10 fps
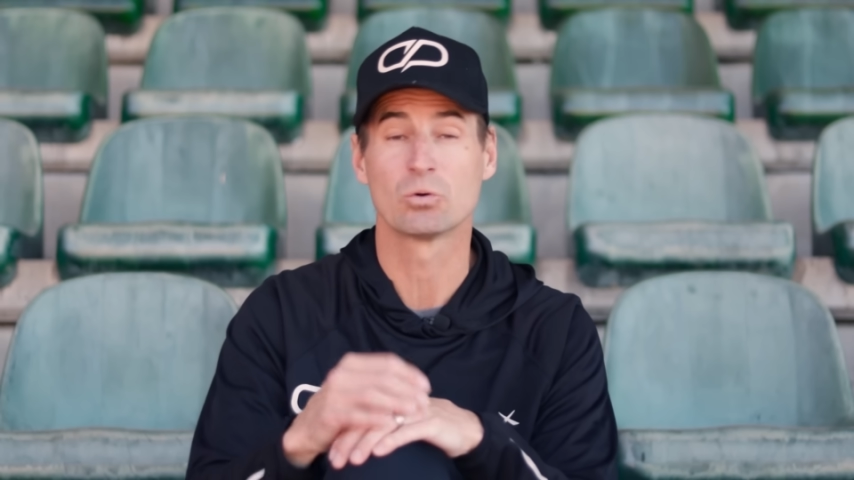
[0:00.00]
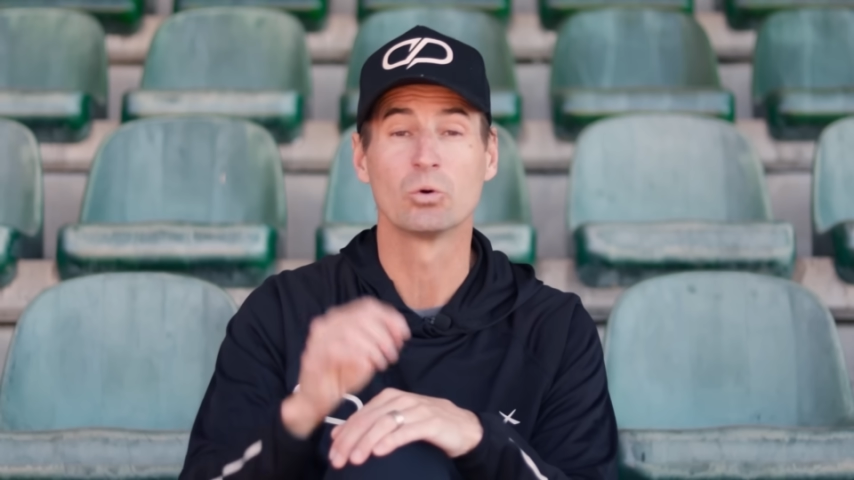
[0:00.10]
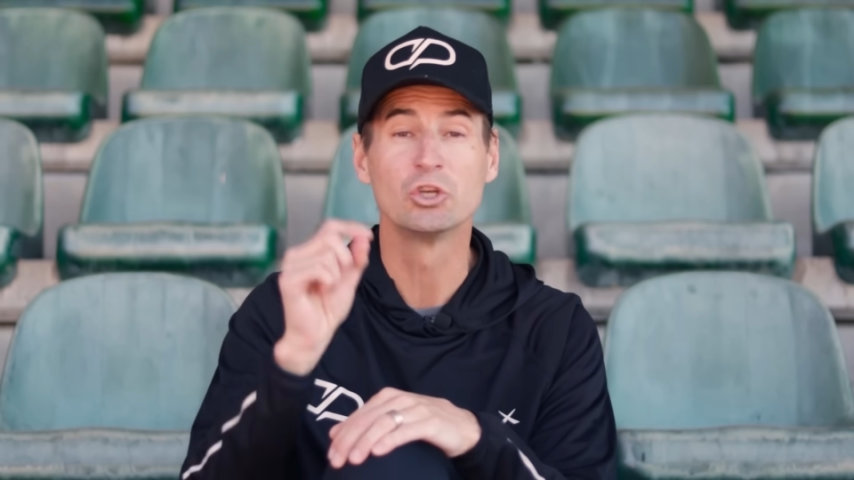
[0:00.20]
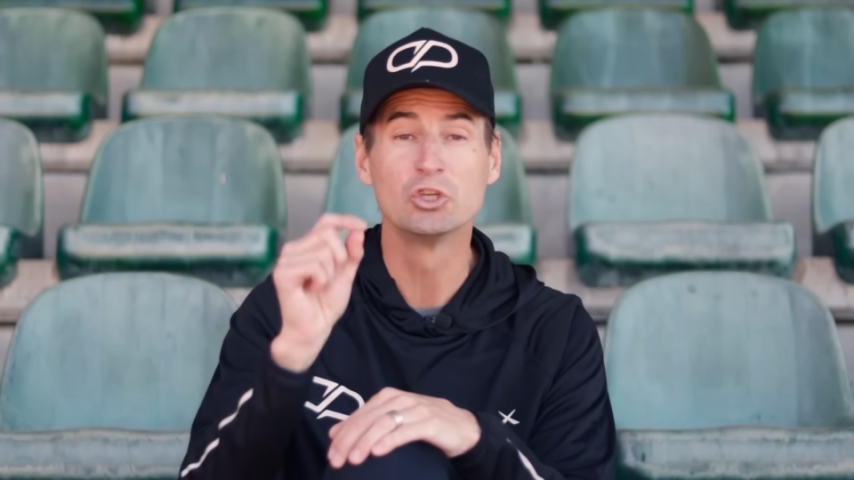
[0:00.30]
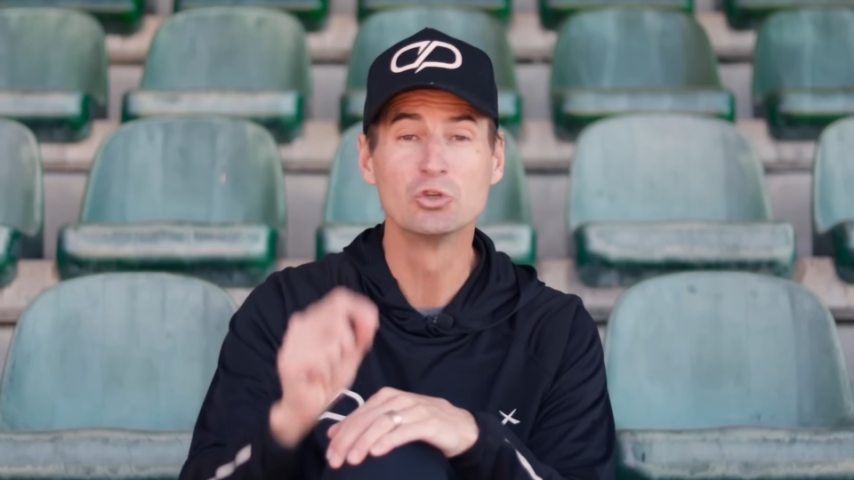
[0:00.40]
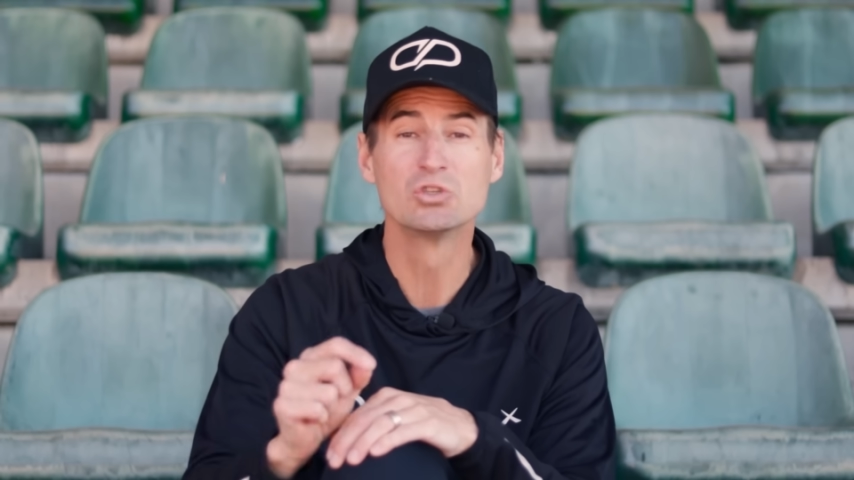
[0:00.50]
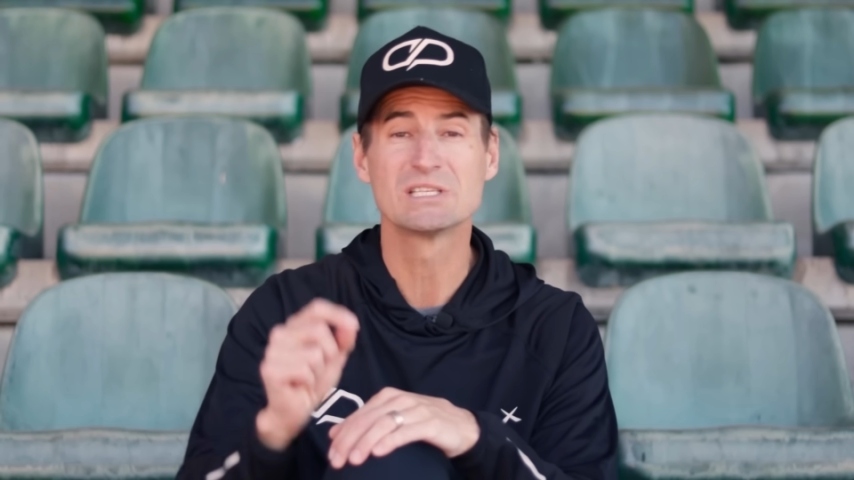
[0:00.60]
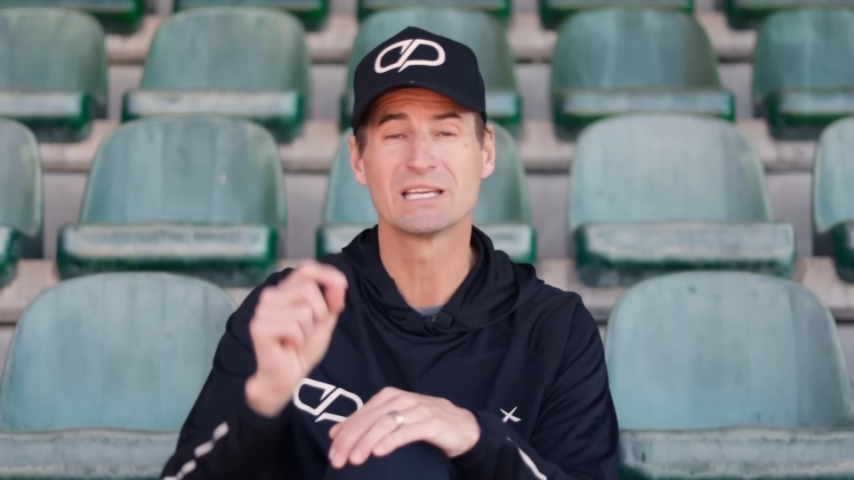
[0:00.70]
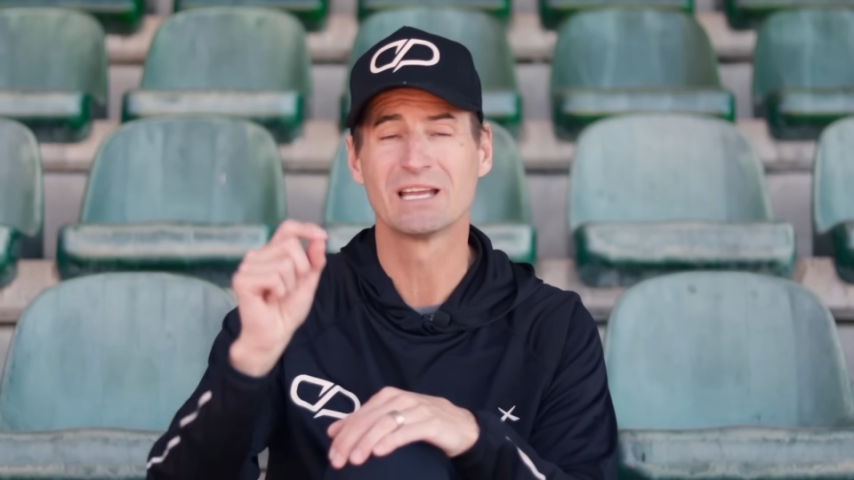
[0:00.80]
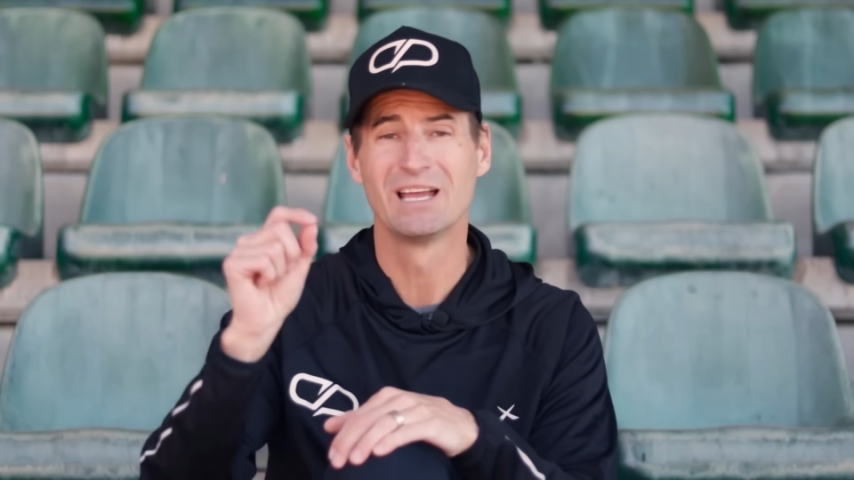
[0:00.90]
or
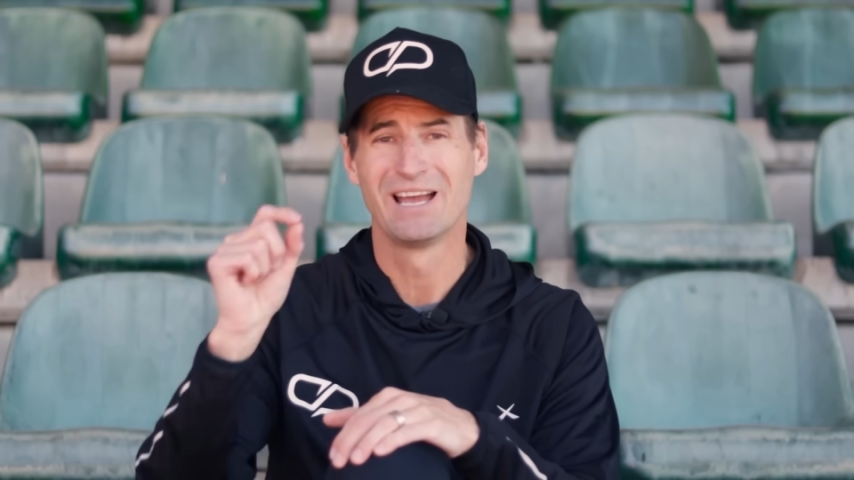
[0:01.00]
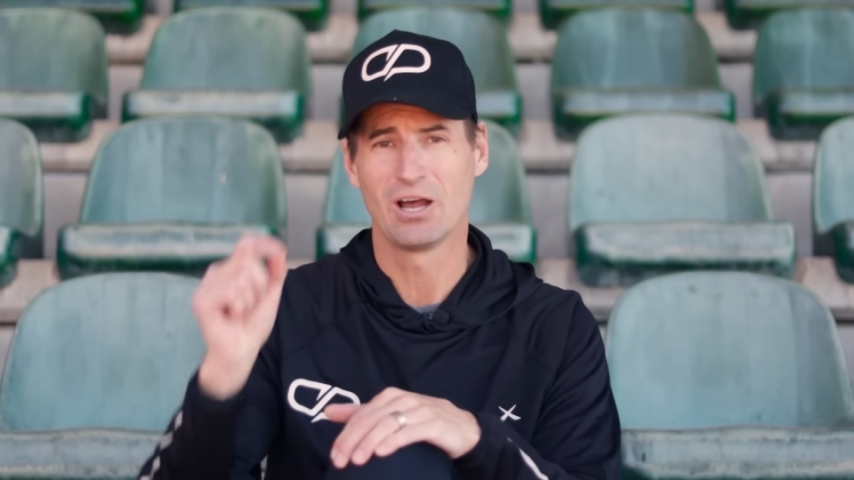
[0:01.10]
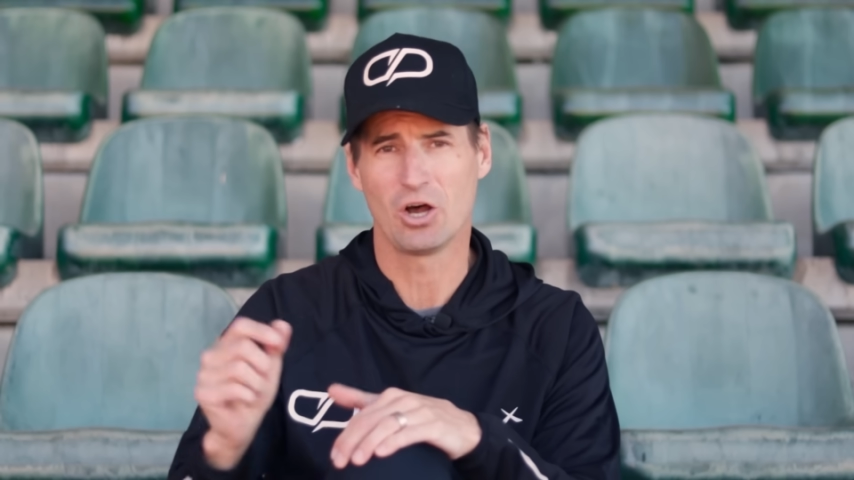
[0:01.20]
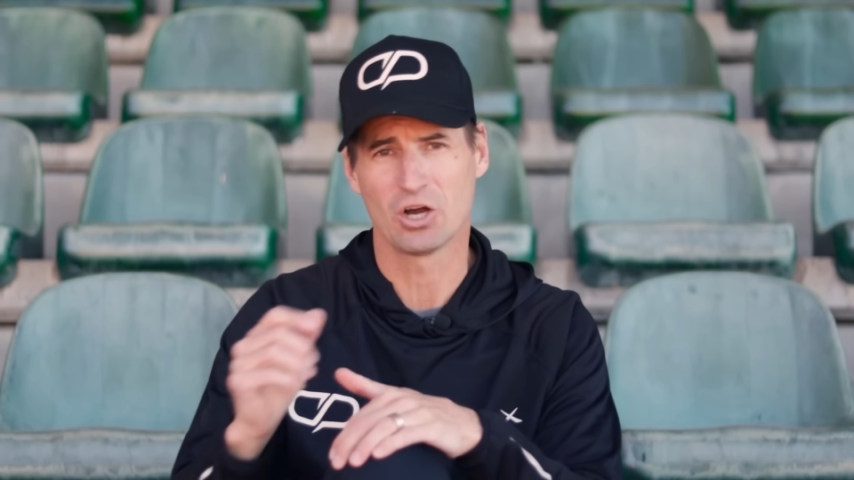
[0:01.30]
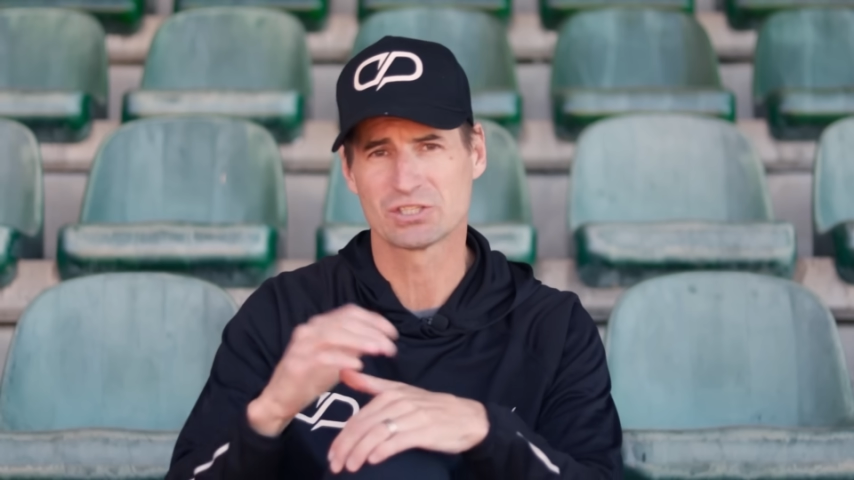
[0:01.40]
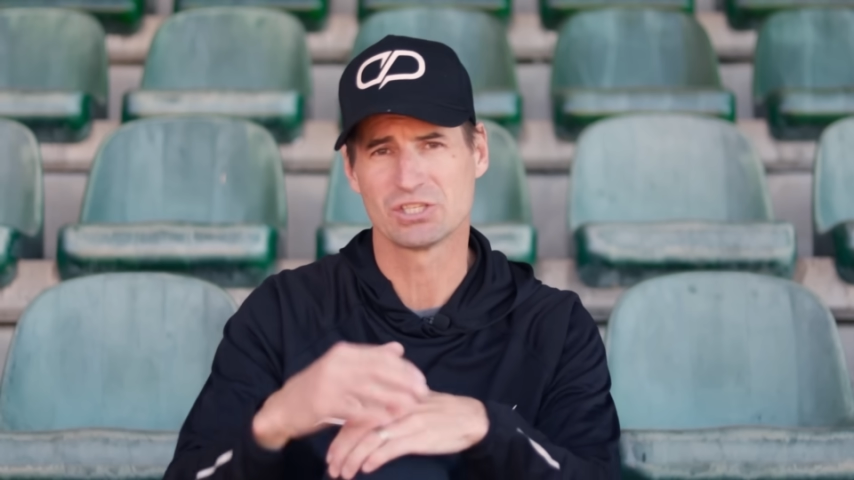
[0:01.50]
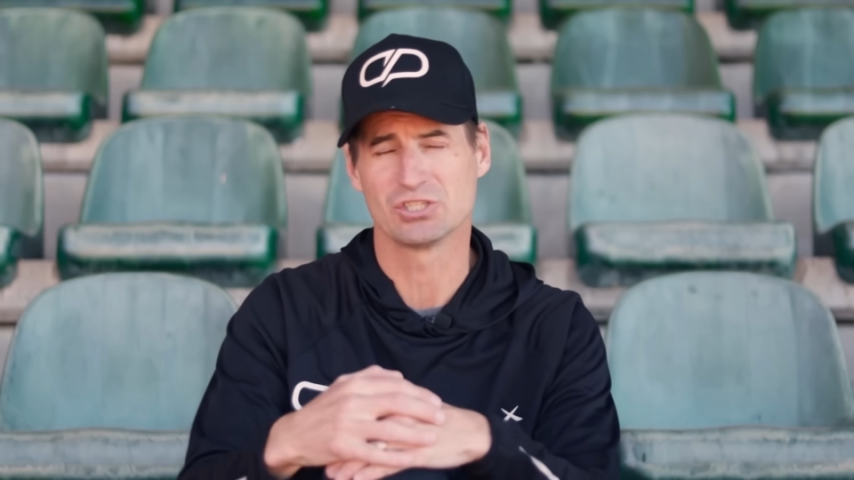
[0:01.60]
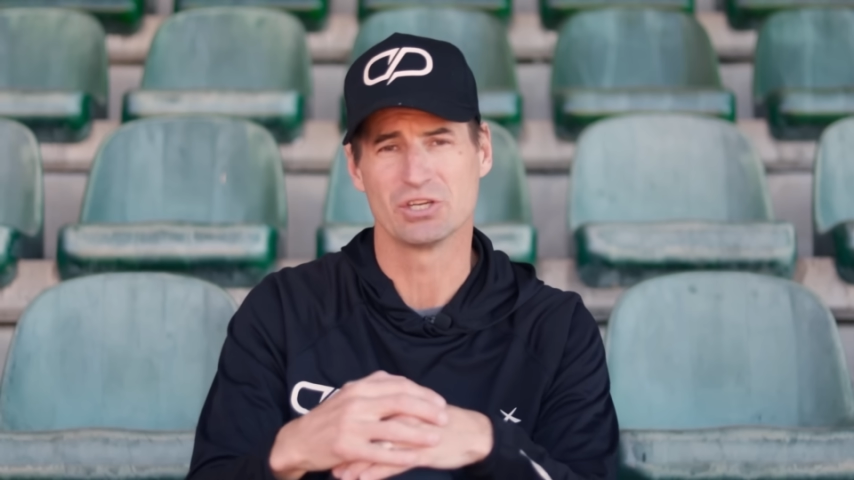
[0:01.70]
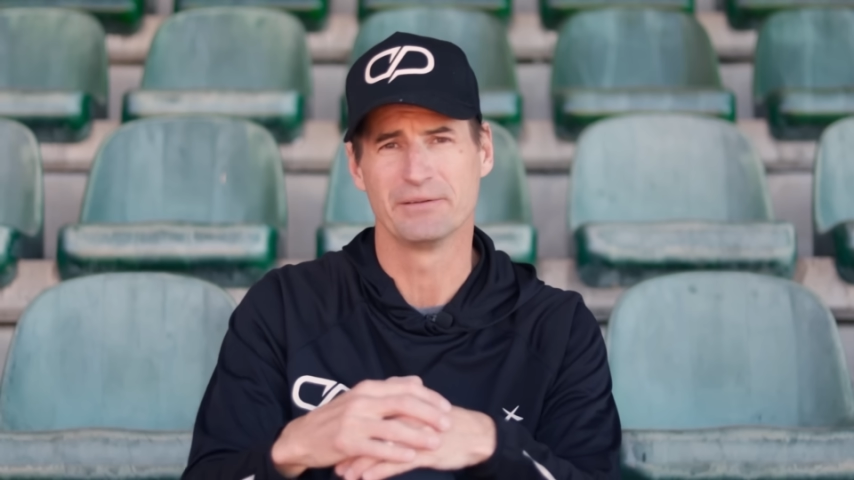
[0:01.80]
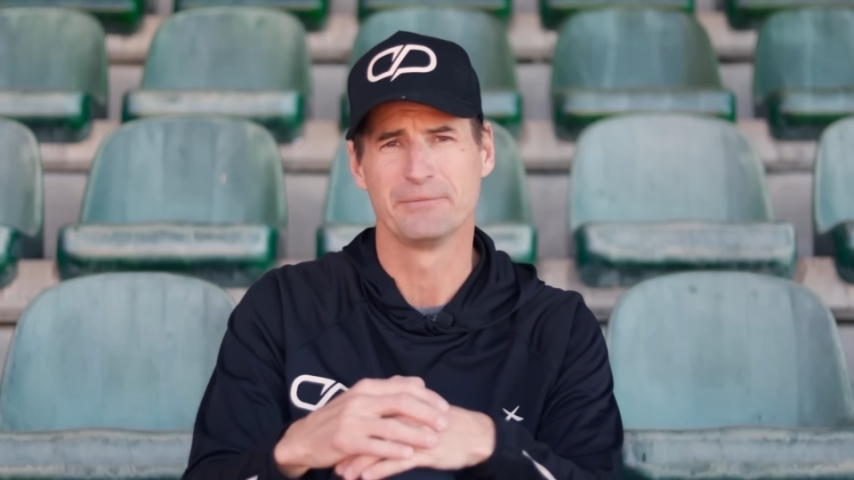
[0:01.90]
using
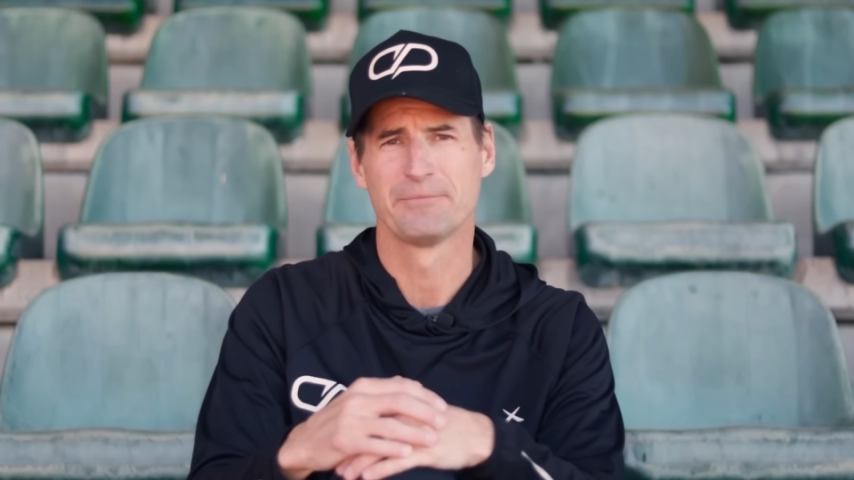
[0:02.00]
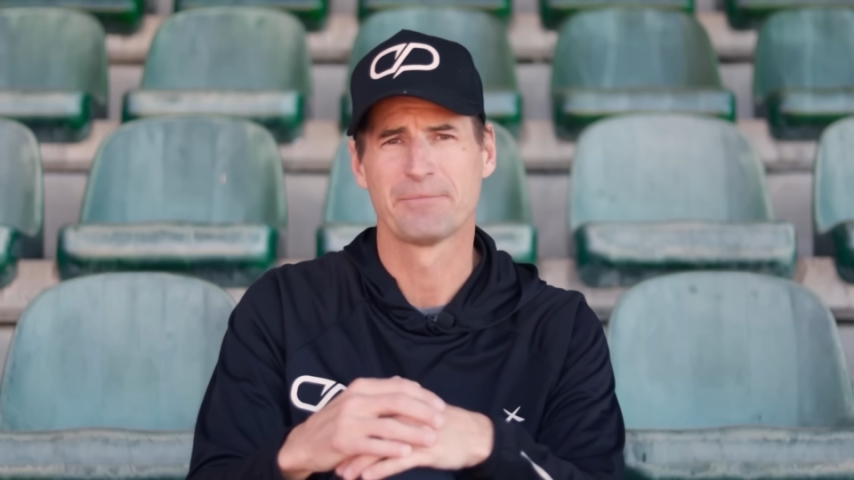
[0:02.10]
oxygen.